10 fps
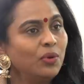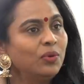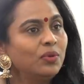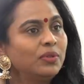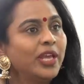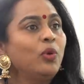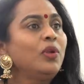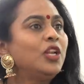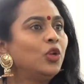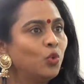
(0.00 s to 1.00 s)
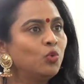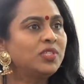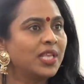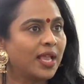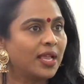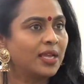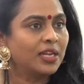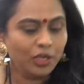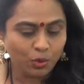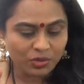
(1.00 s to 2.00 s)
know, they're only losing,
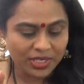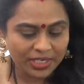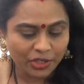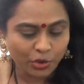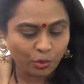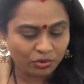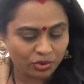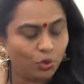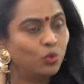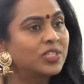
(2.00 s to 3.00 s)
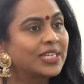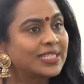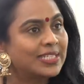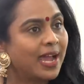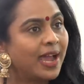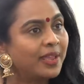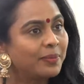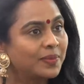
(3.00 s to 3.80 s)
mm-hmm. losing youth, losing time,